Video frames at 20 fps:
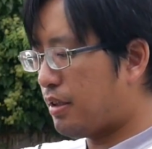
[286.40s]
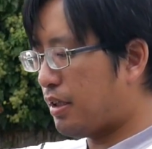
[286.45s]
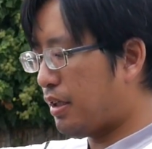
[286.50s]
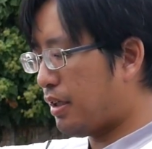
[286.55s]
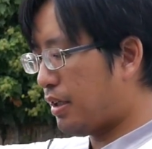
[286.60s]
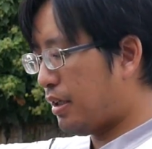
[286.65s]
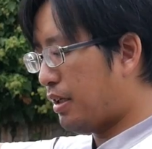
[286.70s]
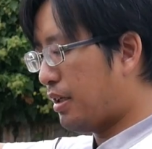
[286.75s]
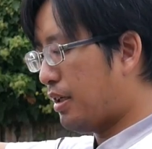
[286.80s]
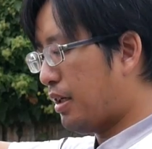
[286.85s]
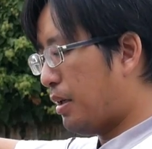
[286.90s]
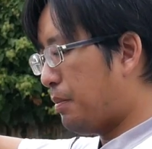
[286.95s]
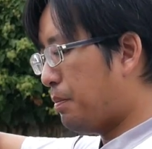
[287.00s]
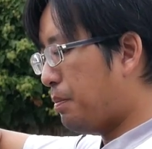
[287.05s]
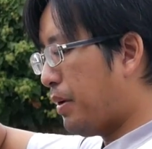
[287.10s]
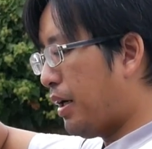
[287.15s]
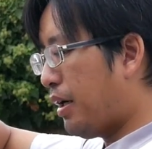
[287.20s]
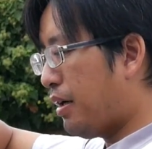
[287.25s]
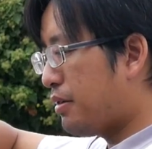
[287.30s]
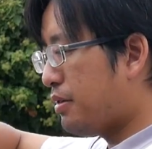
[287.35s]
the
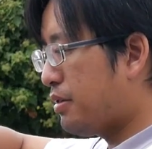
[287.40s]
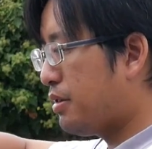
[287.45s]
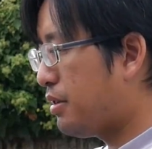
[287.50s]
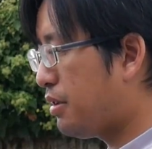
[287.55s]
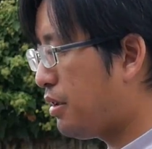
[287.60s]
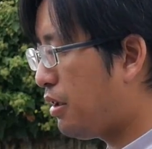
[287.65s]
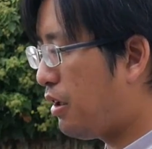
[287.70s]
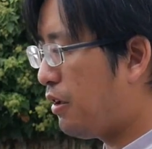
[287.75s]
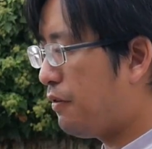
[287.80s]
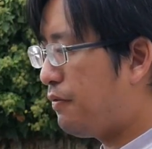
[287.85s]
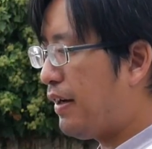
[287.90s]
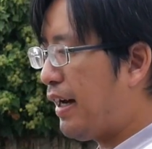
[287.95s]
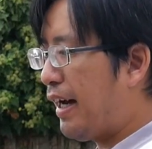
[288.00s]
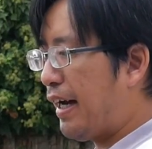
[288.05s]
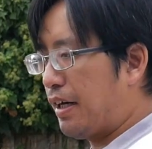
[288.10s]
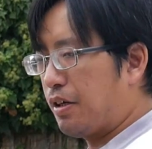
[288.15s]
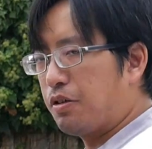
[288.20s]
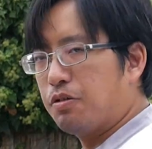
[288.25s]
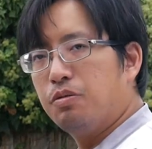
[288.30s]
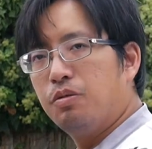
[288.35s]
amount of
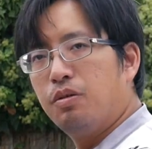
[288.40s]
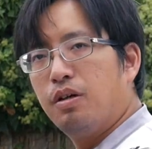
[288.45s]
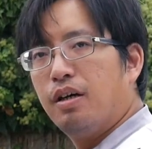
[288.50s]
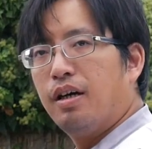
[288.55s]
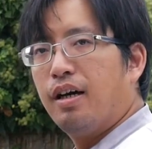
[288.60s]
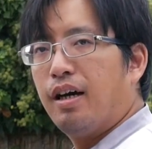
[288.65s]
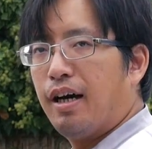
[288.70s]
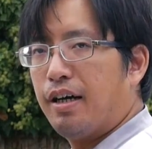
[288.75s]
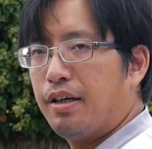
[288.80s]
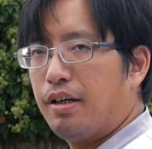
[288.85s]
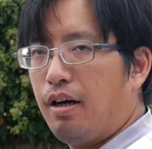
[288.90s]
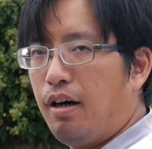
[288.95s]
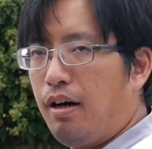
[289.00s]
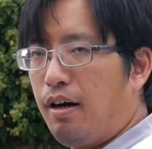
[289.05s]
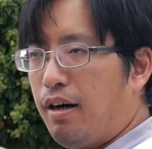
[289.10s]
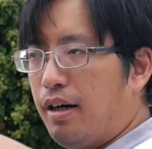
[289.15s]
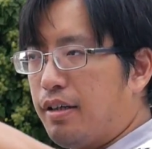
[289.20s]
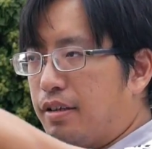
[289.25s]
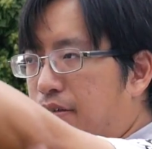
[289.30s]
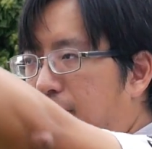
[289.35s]
angle and
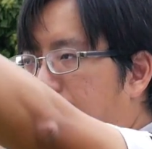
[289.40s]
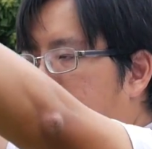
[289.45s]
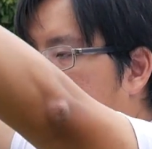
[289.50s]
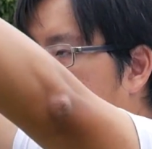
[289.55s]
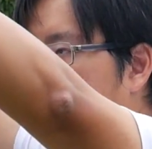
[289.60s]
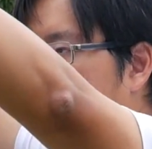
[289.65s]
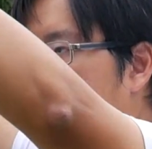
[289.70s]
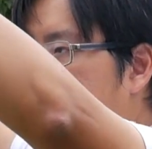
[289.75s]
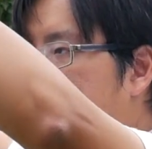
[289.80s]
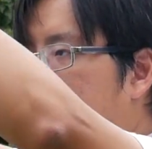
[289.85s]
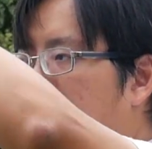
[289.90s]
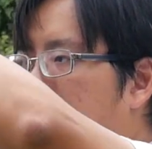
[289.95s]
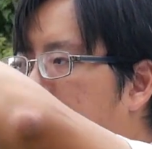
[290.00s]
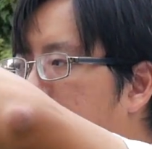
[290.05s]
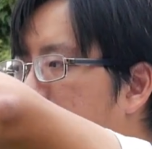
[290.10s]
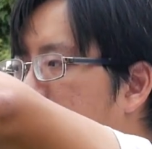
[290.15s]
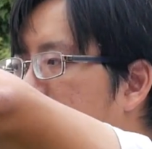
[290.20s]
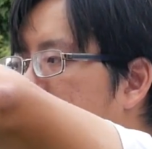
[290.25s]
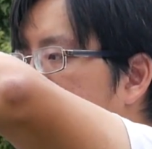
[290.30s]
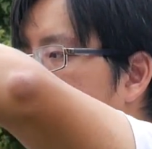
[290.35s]
height from a
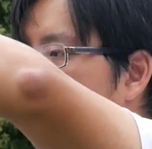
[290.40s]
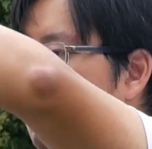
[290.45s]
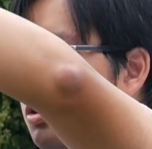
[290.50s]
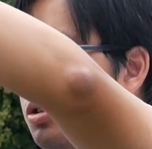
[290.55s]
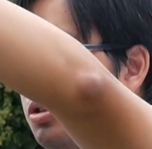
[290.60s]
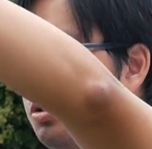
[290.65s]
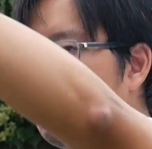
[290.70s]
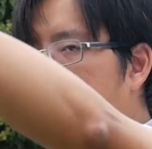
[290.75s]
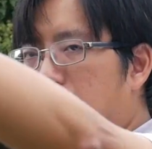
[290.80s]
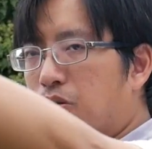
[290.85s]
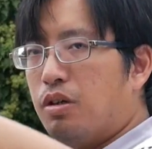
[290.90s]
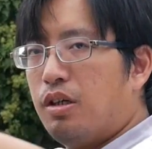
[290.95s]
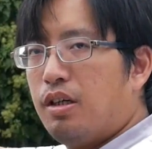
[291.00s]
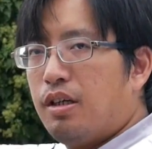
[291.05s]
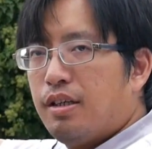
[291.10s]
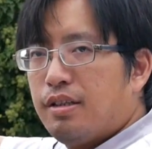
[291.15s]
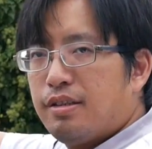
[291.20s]
Japanese traditional